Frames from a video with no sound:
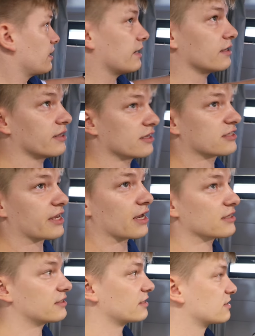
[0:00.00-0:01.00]
In this
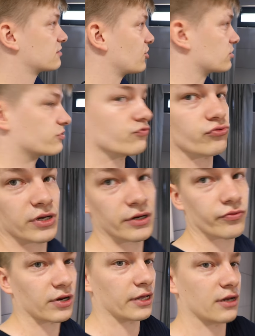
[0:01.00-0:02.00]
case, this is just really